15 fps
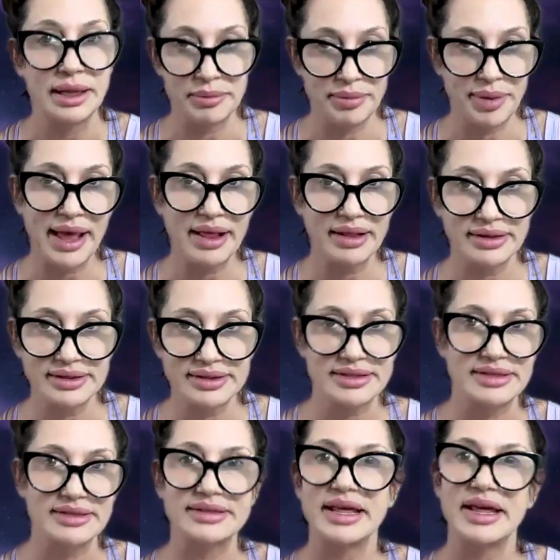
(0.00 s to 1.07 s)

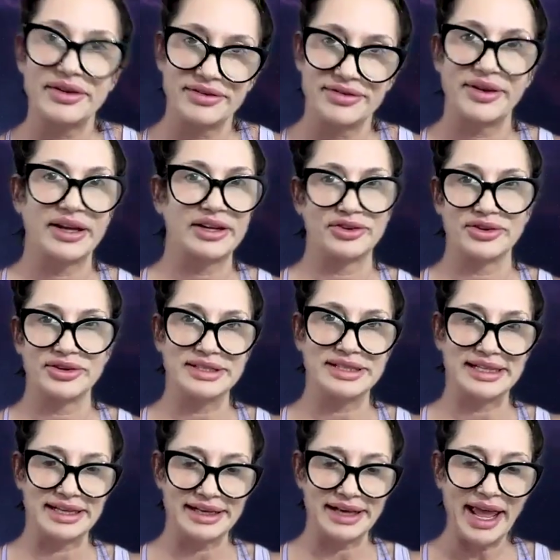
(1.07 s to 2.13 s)
imbalances that affect our
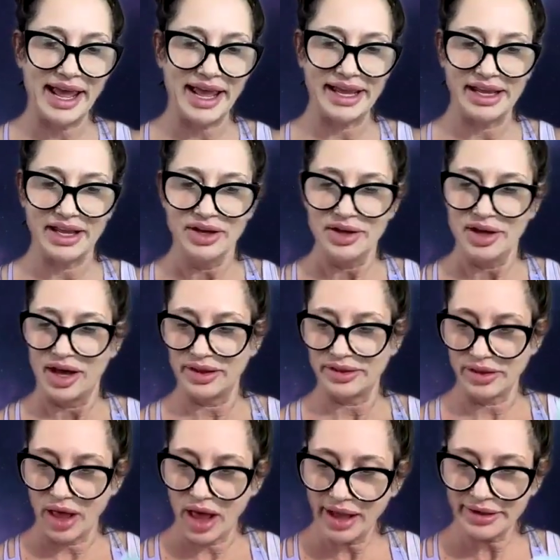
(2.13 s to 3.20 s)
DNA.
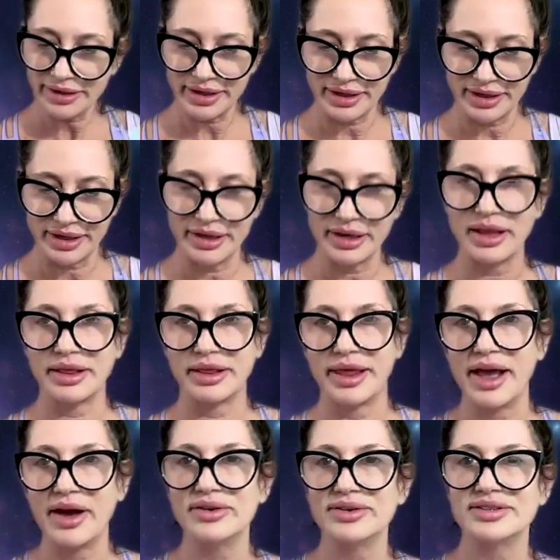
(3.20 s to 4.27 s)
Unlocking it
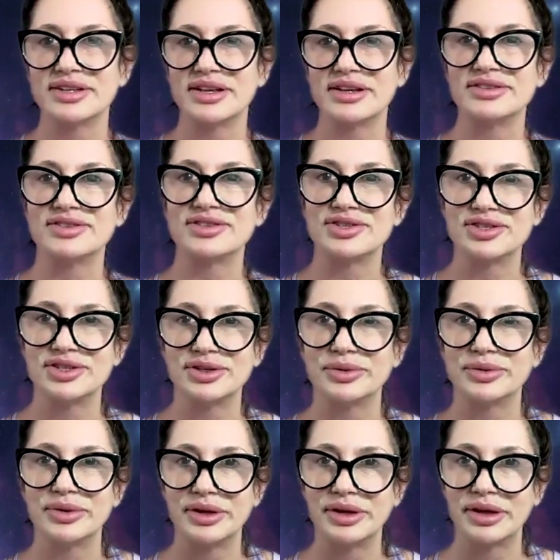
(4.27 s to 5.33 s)
allows us
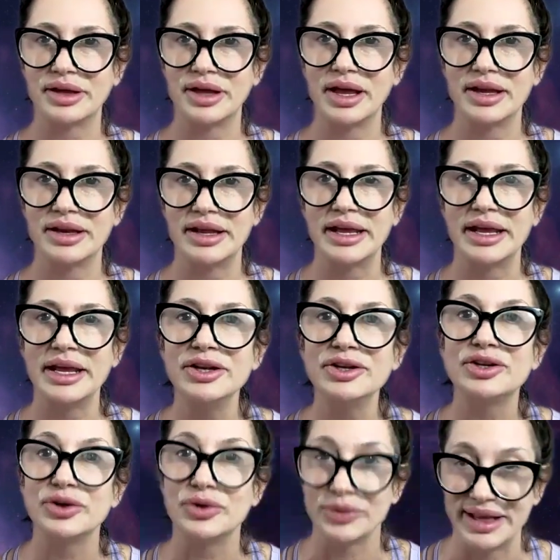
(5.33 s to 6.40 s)
to, again,
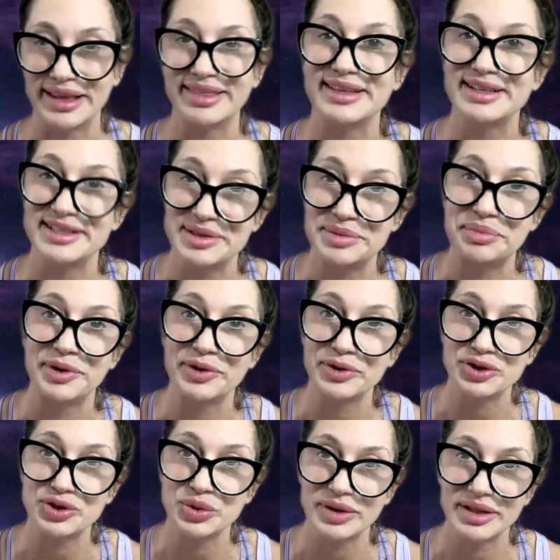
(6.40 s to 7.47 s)
integrate the
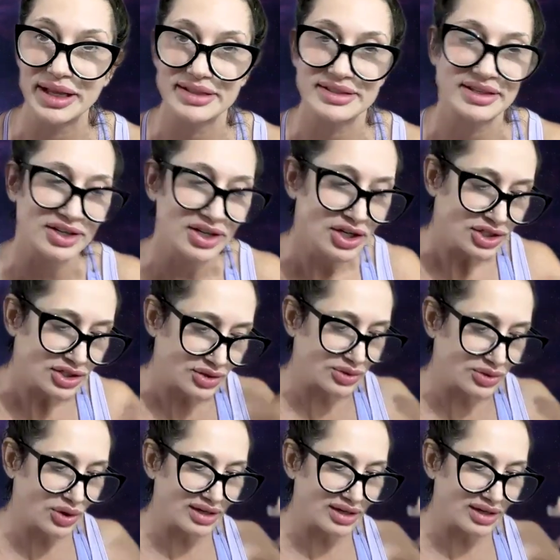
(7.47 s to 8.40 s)
spiritual lesson. So it